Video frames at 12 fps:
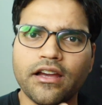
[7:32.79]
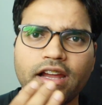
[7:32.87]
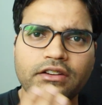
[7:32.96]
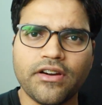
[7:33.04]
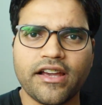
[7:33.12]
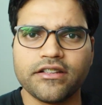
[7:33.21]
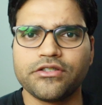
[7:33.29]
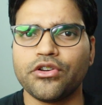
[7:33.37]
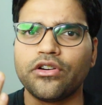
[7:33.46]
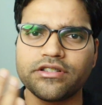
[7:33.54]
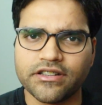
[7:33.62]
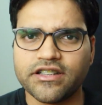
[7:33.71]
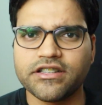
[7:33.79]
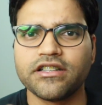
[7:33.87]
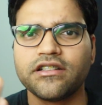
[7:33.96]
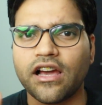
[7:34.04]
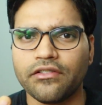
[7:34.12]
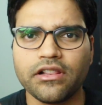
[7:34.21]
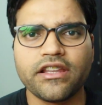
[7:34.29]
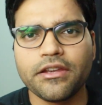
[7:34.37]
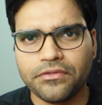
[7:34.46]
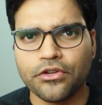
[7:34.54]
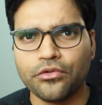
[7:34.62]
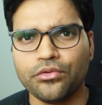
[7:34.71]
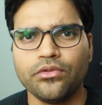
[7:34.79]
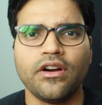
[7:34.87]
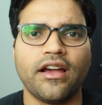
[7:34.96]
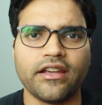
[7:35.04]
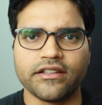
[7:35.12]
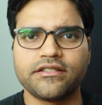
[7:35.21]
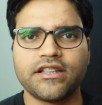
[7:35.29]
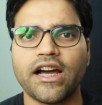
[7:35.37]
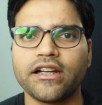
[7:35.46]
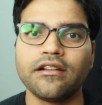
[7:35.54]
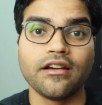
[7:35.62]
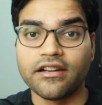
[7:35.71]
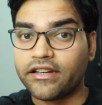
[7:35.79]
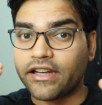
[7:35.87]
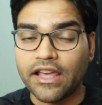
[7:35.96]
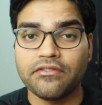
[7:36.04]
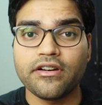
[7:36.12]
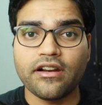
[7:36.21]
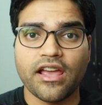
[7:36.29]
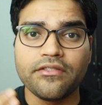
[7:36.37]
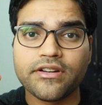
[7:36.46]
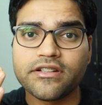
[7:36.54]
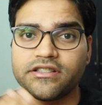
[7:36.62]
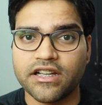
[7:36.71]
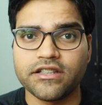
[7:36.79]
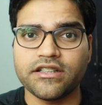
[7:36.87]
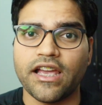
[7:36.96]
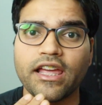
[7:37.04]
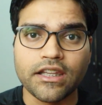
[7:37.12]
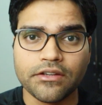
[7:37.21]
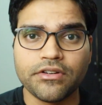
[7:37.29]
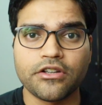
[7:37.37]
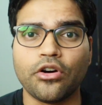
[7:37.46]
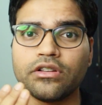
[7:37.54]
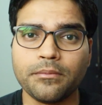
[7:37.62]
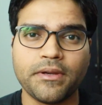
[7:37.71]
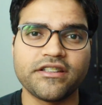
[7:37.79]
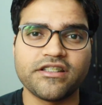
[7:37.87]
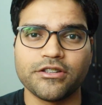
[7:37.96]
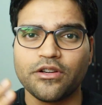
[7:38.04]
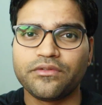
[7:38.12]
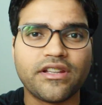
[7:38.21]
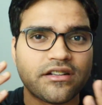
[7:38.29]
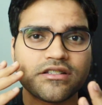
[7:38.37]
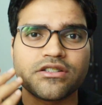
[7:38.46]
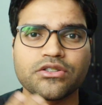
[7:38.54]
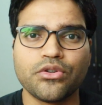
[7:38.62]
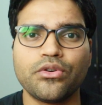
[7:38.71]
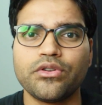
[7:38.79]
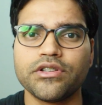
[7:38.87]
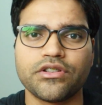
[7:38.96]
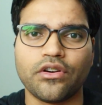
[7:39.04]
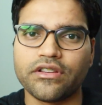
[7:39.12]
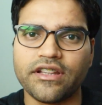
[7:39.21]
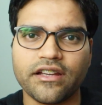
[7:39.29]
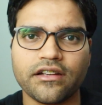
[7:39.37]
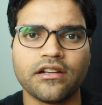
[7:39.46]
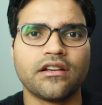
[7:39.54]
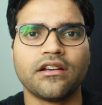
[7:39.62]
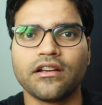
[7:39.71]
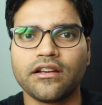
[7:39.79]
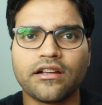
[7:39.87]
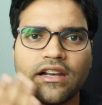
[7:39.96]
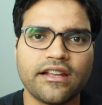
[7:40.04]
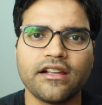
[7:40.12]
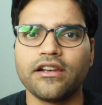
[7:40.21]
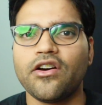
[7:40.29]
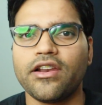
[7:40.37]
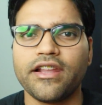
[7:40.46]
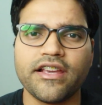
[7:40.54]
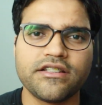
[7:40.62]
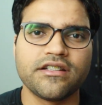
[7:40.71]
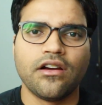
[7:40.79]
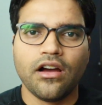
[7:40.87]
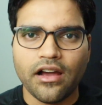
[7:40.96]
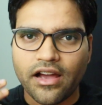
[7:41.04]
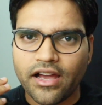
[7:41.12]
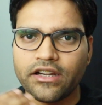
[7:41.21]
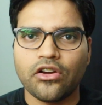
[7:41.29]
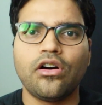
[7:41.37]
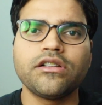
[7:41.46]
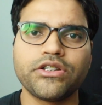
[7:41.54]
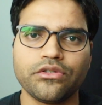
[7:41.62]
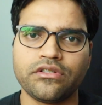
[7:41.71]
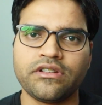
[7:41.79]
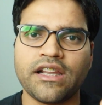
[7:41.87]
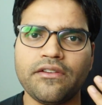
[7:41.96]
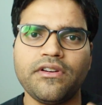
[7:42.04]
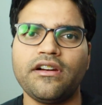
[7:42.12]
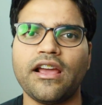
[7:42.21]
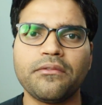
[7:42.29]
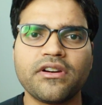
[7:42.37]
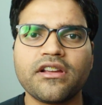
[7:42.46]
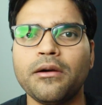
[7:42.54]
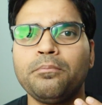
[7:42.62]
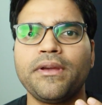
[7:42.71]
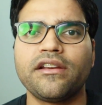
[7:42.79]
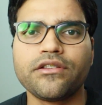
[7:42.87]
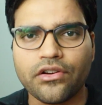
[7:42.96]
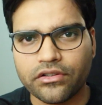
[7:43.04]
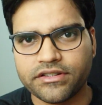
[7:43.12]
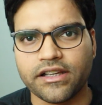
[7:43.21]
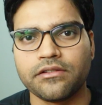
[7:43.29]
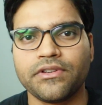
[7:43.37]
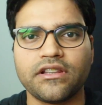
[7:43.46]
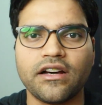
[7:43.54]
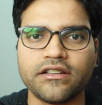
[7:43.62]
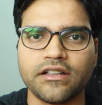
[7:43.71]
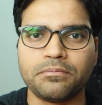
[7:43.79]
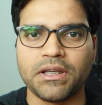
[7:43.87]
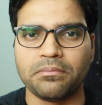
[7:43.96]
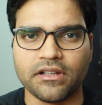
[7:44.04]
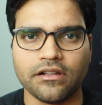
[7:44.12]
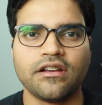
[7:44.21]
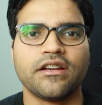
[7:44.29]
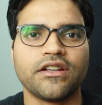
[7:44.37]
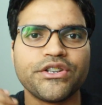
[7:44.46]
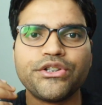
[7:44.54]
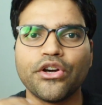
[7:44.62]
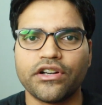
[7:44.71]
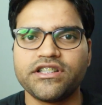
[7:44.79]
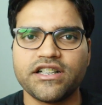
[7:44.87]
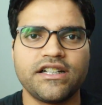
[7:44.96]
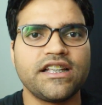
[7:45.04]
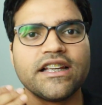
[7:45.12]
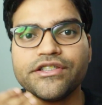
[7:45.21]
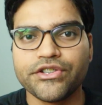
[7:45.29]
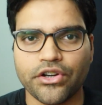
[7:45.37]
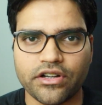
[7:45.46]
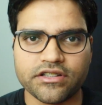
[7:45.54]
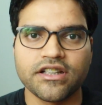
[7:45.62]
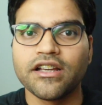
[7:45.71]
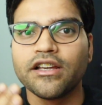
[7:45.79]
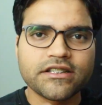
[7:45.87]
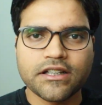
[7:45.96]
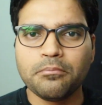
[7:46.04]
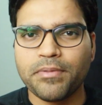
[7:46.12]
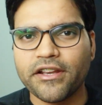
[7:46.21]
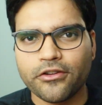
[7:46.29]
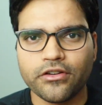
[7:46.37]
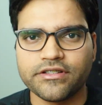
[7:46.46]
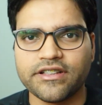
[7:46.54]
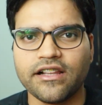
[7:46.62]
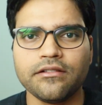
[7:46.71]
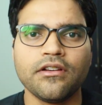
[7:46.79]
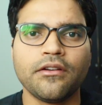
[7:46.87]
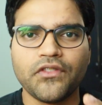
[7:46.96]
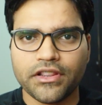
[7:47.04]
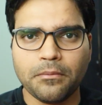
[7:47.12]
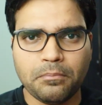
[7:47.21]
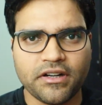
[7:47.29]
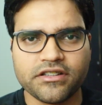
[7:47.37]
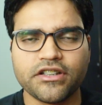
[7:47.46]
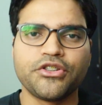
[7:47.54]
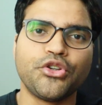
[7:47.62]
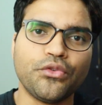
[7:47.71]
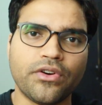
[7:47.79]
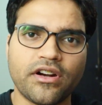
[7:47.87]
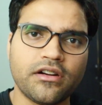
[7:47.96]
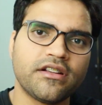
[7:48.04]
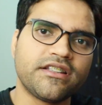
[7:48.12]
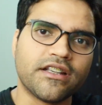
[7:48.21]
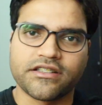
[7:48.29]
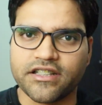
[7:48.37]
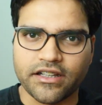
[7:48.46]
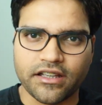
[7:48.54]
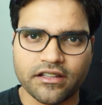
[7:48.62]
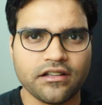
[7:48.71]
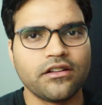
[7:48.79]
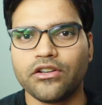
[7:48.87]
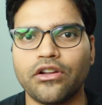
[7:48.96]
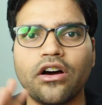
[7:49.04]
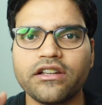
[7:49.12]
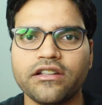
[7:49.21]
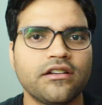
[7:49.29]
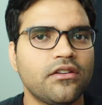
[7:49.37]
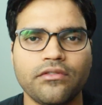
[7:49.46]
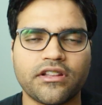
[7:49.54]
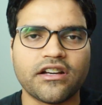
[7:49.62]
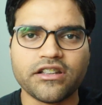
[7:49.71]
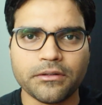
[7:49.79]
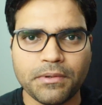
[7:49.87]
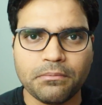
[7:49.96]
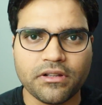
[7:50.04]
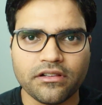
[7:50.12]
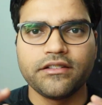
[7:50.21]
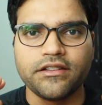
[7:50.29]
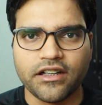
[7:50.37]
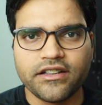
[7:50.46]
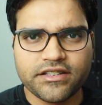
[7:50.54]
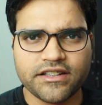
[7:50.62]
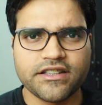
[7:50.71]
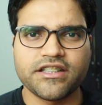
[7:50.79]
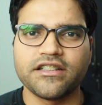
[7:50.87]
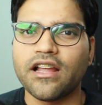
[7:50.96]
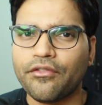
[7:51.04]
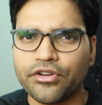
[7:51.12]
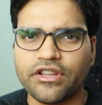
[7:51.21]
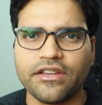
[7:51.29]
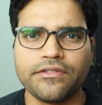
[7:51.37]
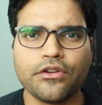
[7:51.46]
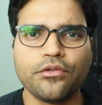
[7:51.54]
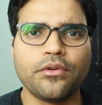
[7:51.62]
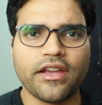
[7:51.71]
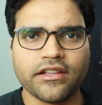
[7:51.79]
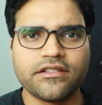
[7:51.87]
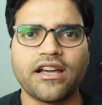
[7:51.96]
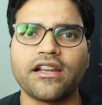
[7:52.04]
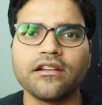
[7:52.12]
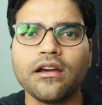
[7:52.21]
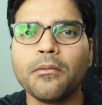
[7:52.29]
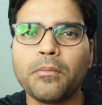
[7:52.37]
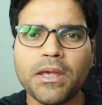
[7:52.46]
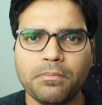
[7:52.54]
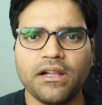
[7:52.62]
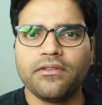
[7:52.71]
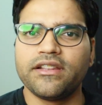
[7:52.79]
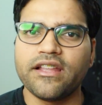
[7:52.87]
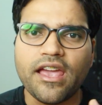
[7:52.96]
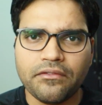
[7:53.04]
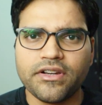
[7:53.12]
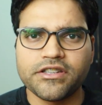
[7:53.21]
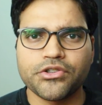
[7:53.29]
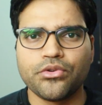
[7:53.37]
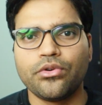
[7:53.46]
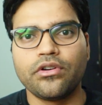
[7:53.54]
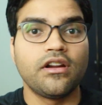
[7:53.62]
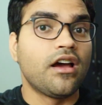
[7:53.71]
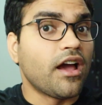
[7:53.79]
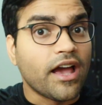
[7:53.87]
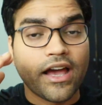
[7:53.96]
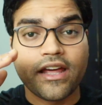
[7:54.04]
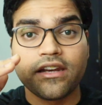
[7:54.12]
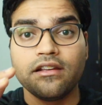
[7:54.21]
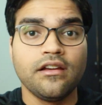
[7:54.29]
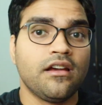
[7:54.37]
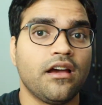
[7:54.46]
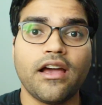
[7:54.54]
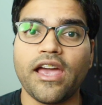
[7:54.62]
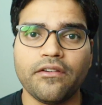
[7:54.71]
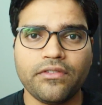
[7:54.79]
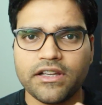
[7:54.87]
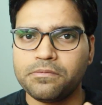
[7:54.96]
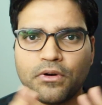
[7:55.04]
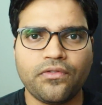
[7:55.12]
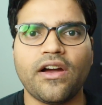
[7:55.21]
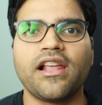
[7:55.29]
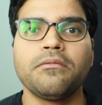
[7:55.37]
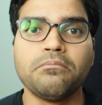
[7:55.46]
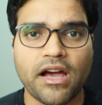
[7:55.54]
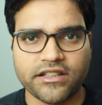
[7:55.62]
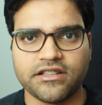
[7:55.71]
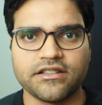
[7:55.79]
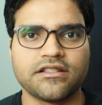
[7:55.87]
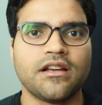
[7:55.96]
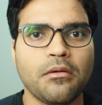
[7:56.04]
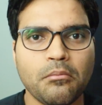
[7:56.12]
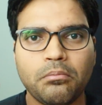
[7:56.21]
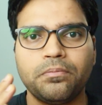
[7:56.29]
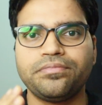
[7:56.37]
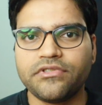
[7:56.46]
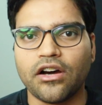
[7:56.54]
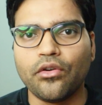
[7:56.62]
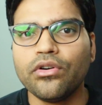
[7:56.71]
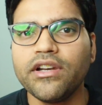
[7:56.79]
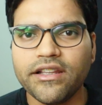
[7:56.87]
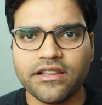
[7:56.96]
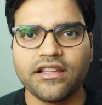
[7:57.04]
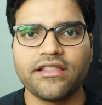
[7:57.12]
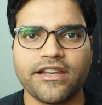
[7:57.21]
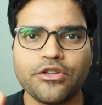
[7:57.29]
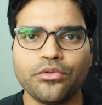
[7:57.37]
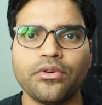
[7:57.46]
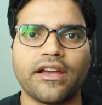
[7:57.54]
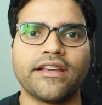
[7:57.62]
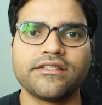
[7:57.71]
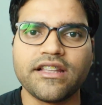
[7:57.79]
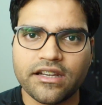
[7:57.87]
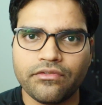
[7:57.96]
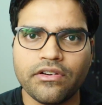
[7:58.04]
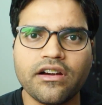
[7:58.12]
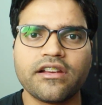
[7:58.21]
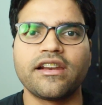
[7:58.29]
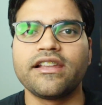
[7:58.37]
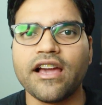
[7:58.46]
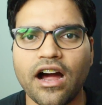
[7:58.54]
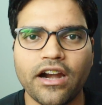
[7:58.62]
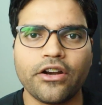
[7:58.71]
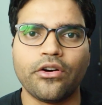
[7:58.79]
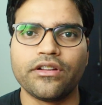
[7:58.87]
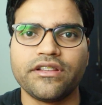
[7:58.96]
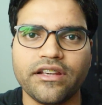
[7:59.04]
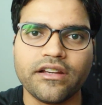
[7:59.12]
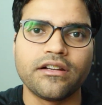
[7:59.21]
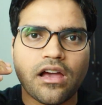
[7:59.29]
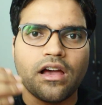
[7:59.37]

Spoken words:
advice or suggestion I will give you is that never ever judge anyone on the basis of their scores or their clinical knowledge, and also never ever compare yourself with other people. Your journey is yours. Just compare yourself with the person you were yesterday, not with other people. Third suggestion I would give you is that people with every score and average profile matches. The only thing they do is they work really hard on their